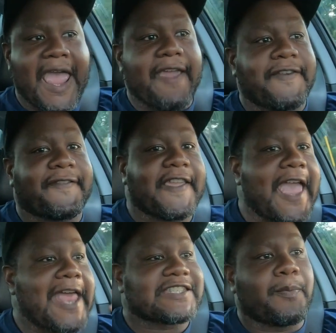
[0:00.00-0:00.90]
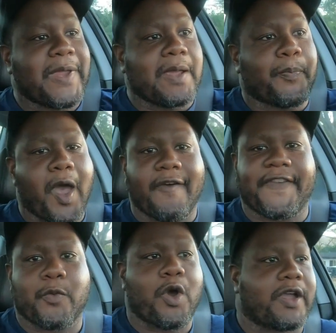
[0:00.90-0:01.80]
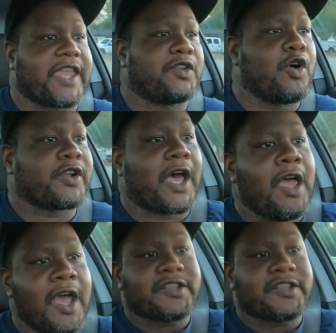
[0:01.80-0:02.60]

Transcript: everything has to be in perfect working order